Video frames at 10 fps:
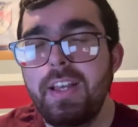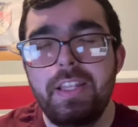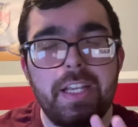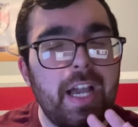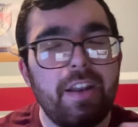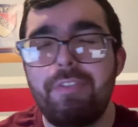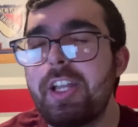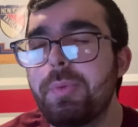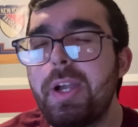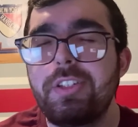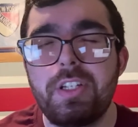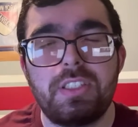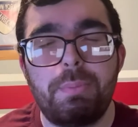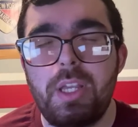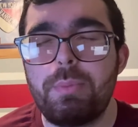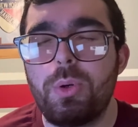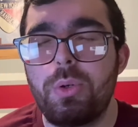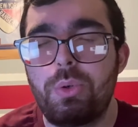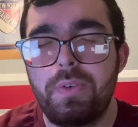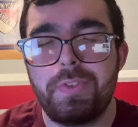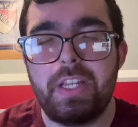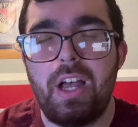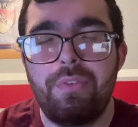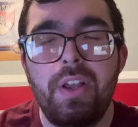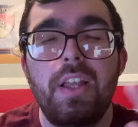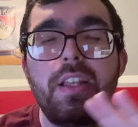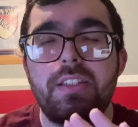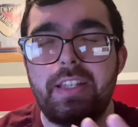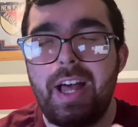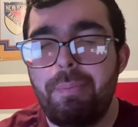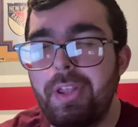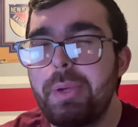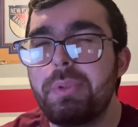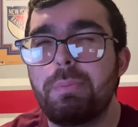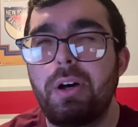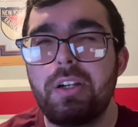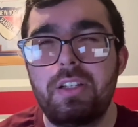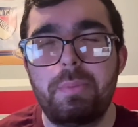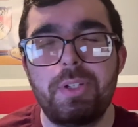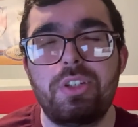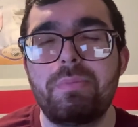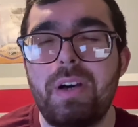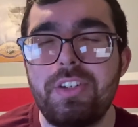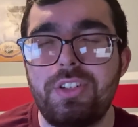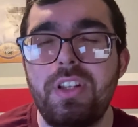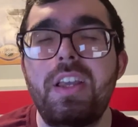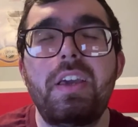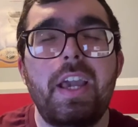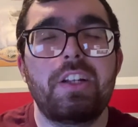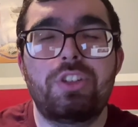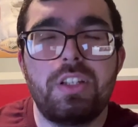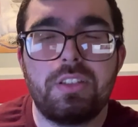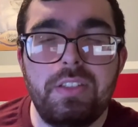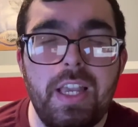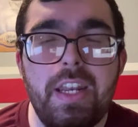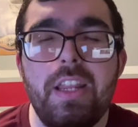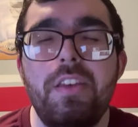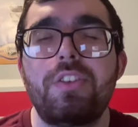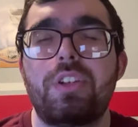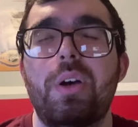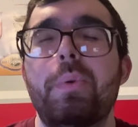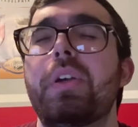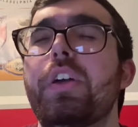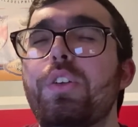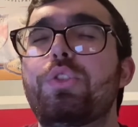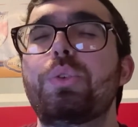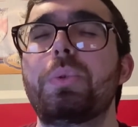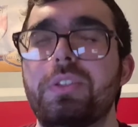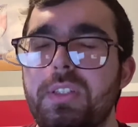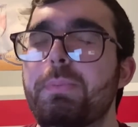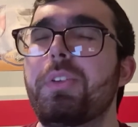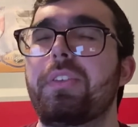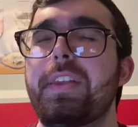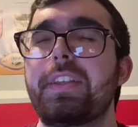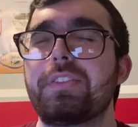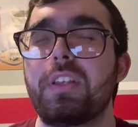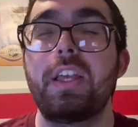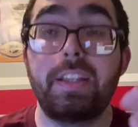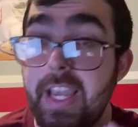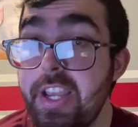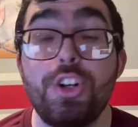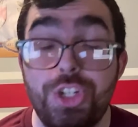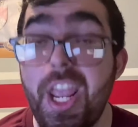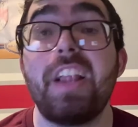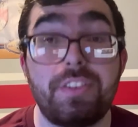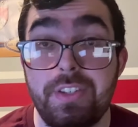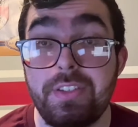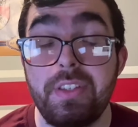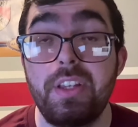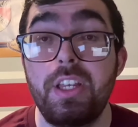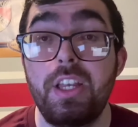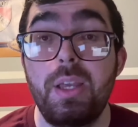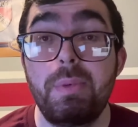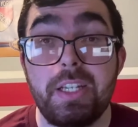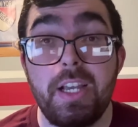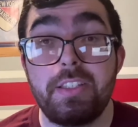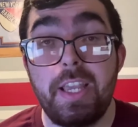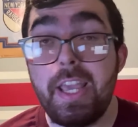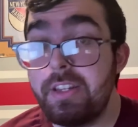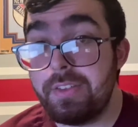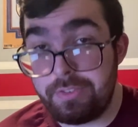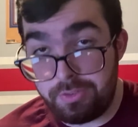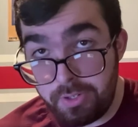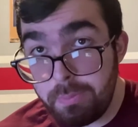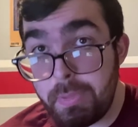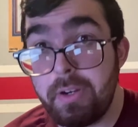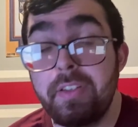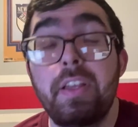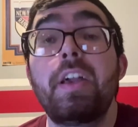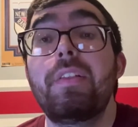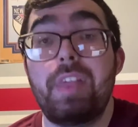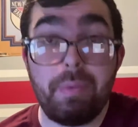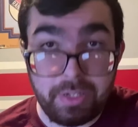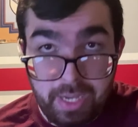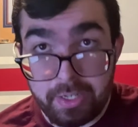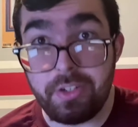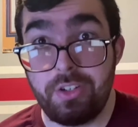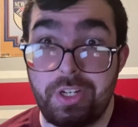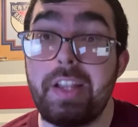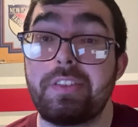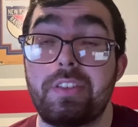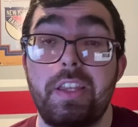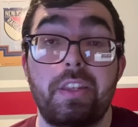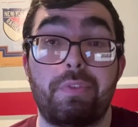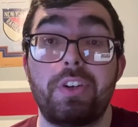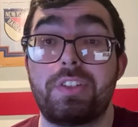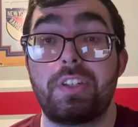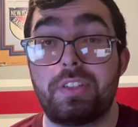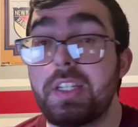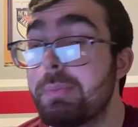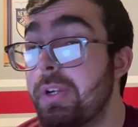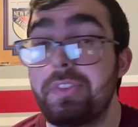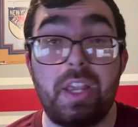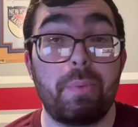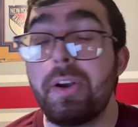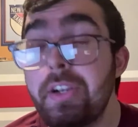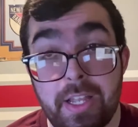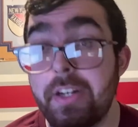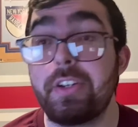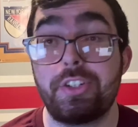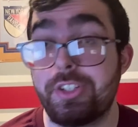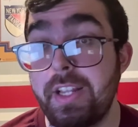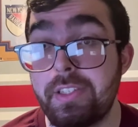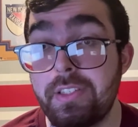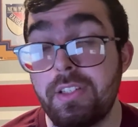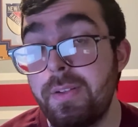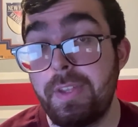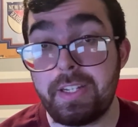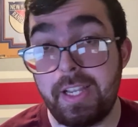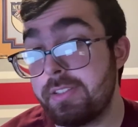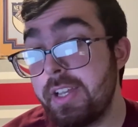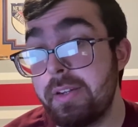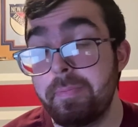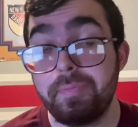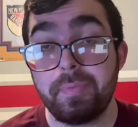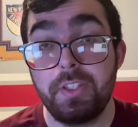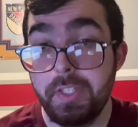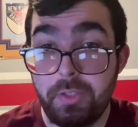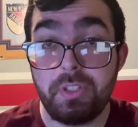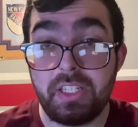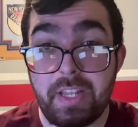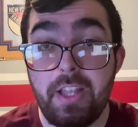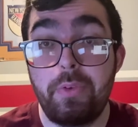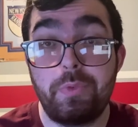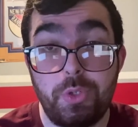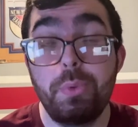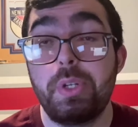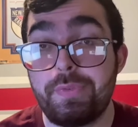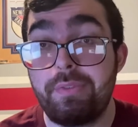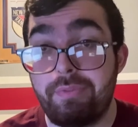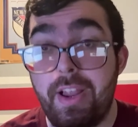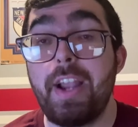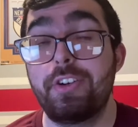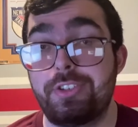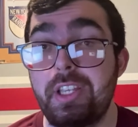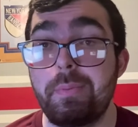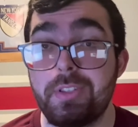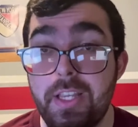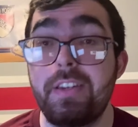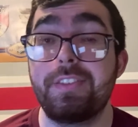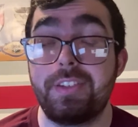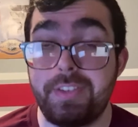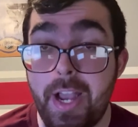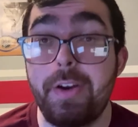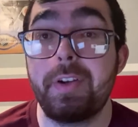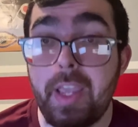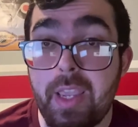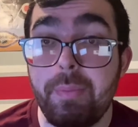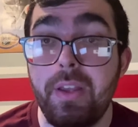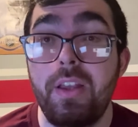They got to find a way just to play more north south, stop playing with the puck a little bit too much, and just get it in the zone, do the simple things, get your chances. Because in the third period, they were getting their chances. In the first and the second period, they weren't getting their chances. Like I said, this was a tale of two different Flyers teams in this entire game.